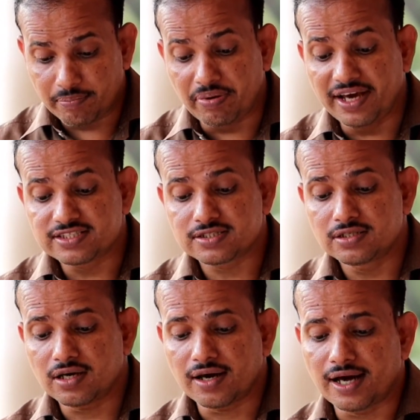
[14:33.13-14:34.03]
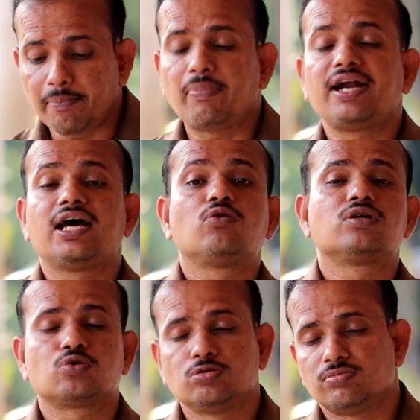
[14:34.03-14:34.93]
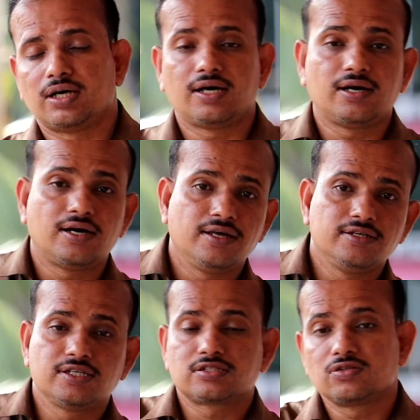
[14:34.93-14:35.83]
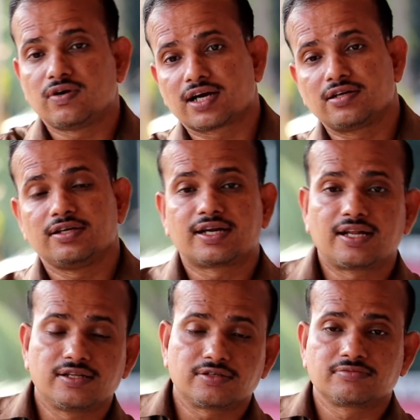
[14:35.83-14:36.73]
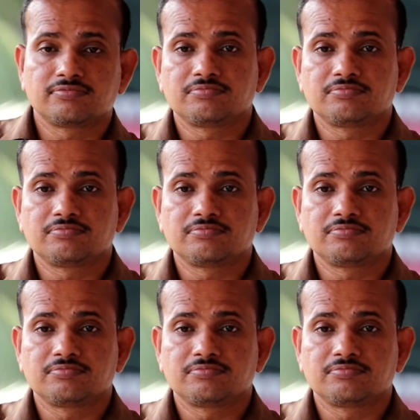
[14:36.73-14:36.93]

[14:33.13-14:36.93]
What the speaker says: paced up and down the room. He just walked here and there.